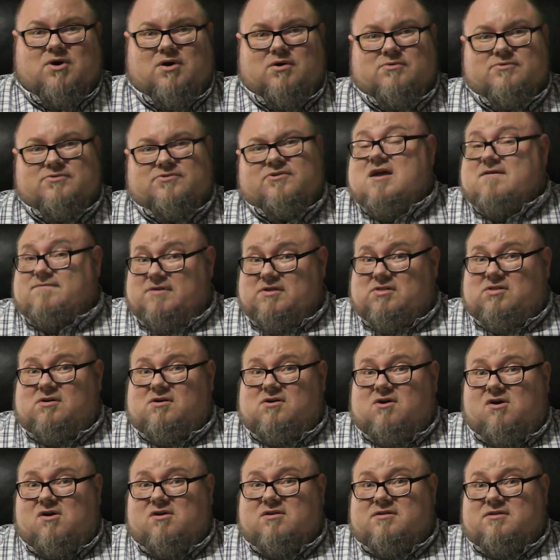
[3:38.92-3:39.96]
Pros: if you look
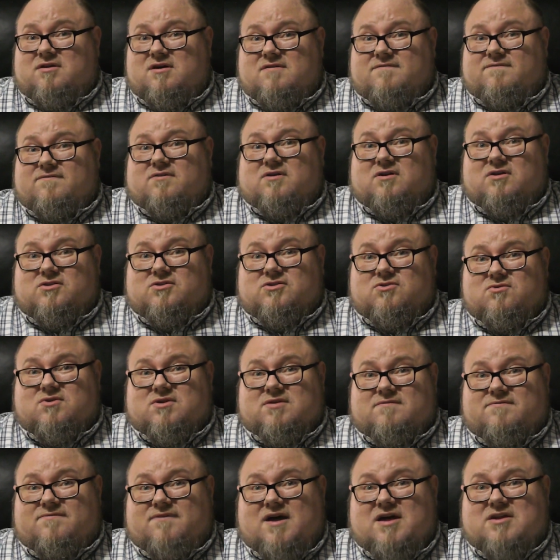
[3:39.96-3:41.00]
hard enough, you
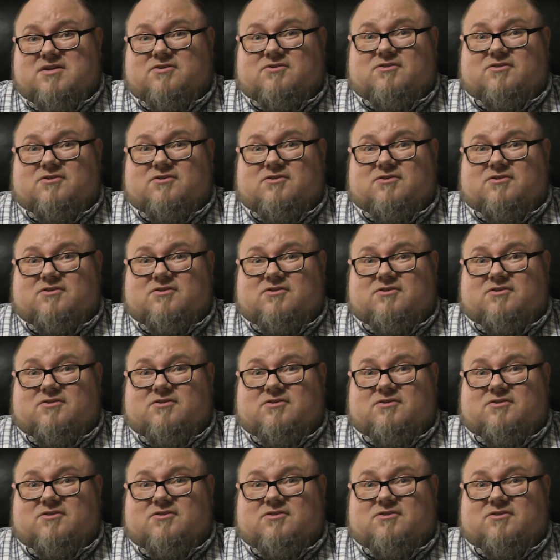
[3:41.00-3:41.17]
can find